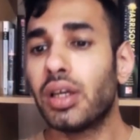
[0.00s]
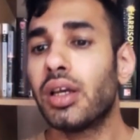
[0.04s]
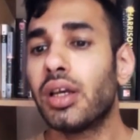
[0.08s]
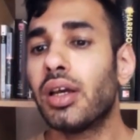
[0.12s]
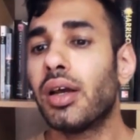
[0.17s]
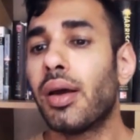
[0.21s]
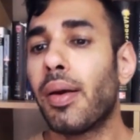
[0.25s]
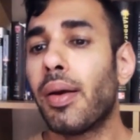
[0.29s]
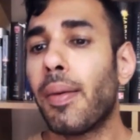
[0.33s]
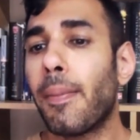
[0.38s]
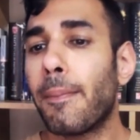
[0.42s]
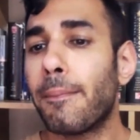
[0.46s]

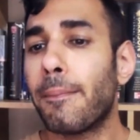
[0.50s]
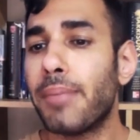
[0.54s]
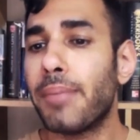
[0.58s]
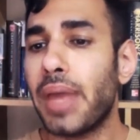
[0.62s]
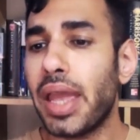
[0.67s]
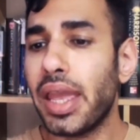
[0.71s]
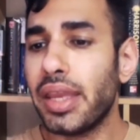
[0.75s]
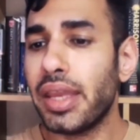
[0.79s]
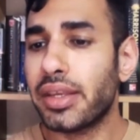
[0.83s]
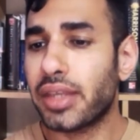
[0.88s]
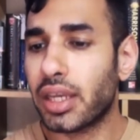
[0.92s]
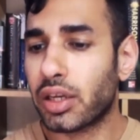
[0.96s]
Make
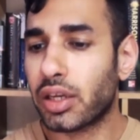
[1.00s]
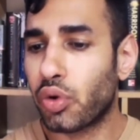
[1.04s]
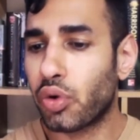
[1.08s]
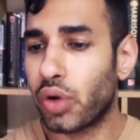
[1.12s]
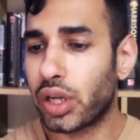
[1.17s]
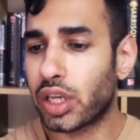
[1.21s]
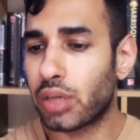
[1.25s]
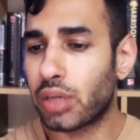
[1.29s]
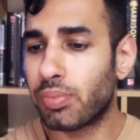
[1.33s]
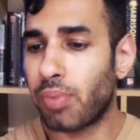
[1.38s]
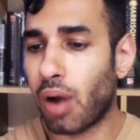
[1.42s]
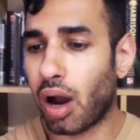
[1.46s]
a quick
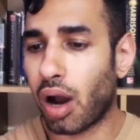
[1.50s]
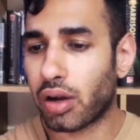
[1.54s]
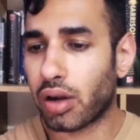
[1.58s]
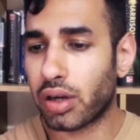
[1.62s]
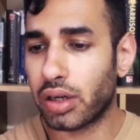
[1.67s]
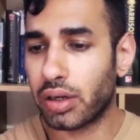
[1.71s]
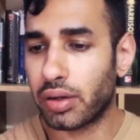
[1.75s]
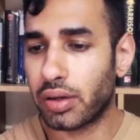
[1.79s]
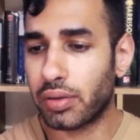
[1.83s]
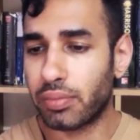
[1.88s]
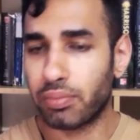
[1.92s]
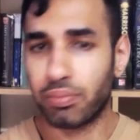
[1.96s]
buck.
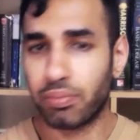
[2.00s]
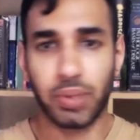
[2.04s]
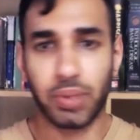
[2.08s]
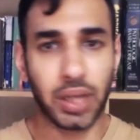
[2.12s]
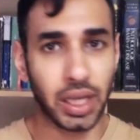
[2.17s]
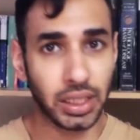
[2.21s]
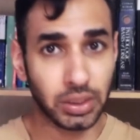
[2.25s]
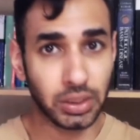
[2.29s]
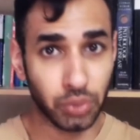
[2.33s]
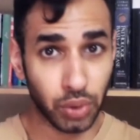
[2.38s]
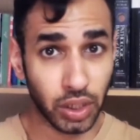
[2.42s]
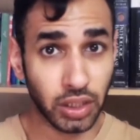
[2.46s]
Because we
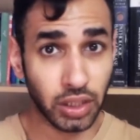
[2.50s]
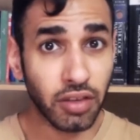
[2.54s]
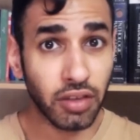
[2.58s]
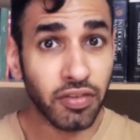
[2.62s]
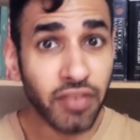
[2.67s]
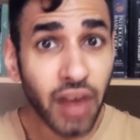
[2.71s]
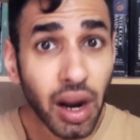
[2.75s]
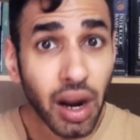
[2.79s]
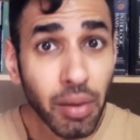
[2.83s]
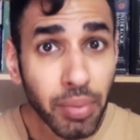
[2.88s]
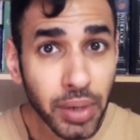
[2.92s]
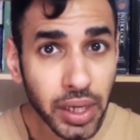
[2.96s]
need a verb
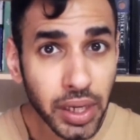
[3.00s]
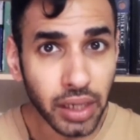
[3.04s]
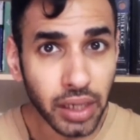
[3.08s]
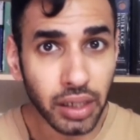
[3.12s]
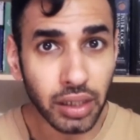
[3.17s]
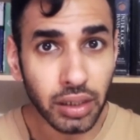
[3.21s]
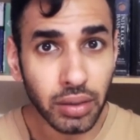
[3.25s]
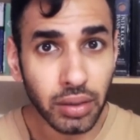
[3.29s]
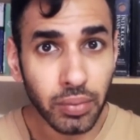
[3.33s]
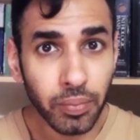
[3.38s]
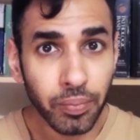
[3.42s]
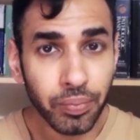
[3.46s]
here.
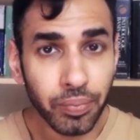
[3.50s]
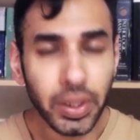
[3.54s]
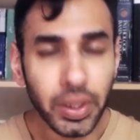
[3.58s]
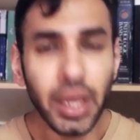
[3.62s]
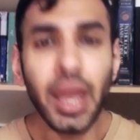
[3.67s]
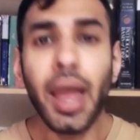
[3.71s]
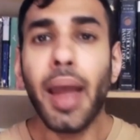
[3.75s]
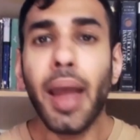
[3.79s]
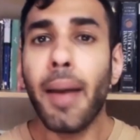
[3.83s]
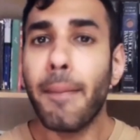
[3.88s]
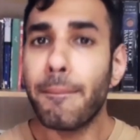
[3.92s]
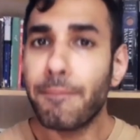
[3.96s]

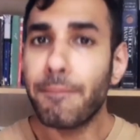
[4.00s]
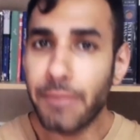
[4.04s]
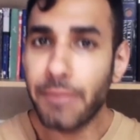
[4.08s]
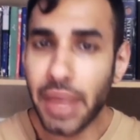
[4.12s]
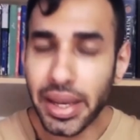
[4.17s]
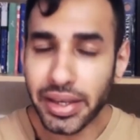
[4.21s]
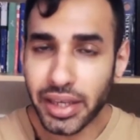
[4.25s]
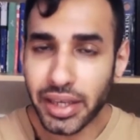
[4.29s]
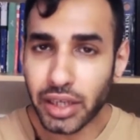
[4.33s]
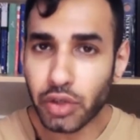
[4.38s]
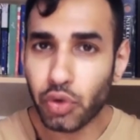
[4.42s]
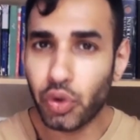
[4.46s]
Make a
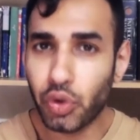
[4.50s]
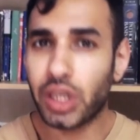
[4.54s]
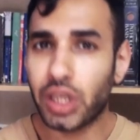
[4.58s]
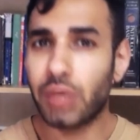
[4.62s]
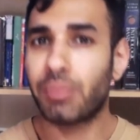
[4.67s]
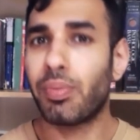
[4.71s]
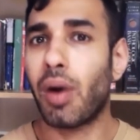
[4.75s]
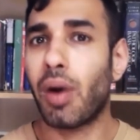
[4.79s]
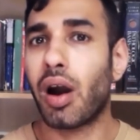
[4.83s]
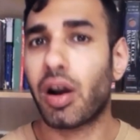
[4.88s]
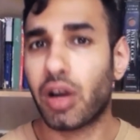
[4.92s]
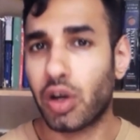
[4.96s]
quick
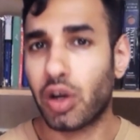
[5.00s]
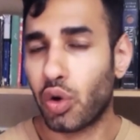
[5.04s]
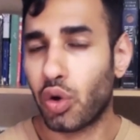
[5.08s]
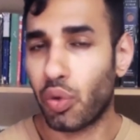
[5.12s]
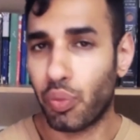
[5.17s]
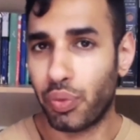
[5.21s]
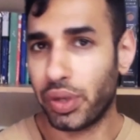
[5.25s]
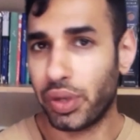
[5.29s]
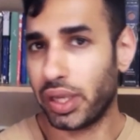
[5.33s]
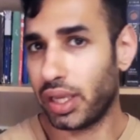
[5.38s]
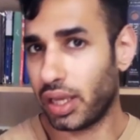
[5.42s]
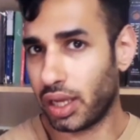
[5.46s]
buck. We
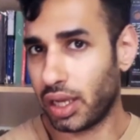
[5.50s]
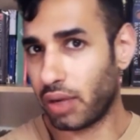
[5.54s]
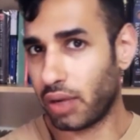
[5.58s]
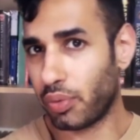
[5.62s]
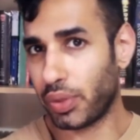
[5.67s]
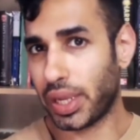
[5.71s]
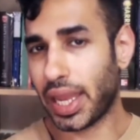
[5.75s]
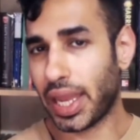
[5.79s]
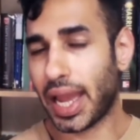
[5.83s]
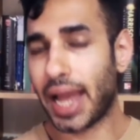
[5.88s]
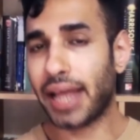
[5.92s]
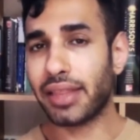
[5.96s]

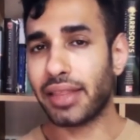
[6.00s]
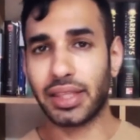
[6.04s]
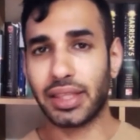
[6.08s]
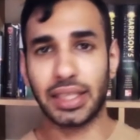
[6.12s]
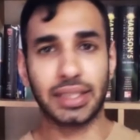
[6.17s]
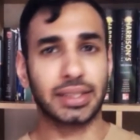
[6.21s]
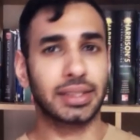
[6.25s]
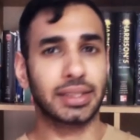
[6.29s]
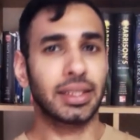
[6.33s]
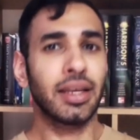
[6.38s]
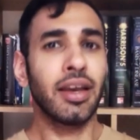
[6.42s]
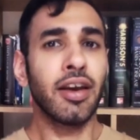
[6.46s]
had this
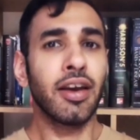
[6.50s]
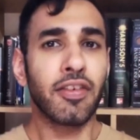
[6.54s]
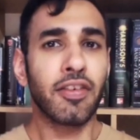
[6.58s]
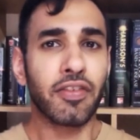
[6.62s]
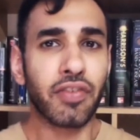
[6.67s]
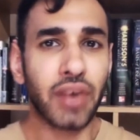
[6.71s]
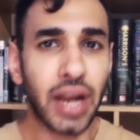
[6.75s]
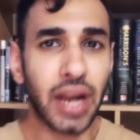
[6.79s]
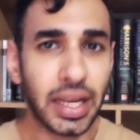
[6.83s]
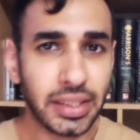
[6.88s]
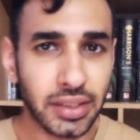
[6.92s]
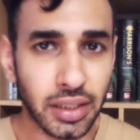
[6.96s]
phrase
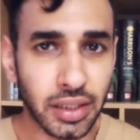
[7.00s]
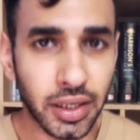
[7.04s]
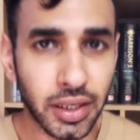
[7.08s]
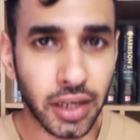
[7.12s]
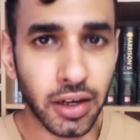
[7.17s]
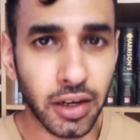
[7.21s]
on another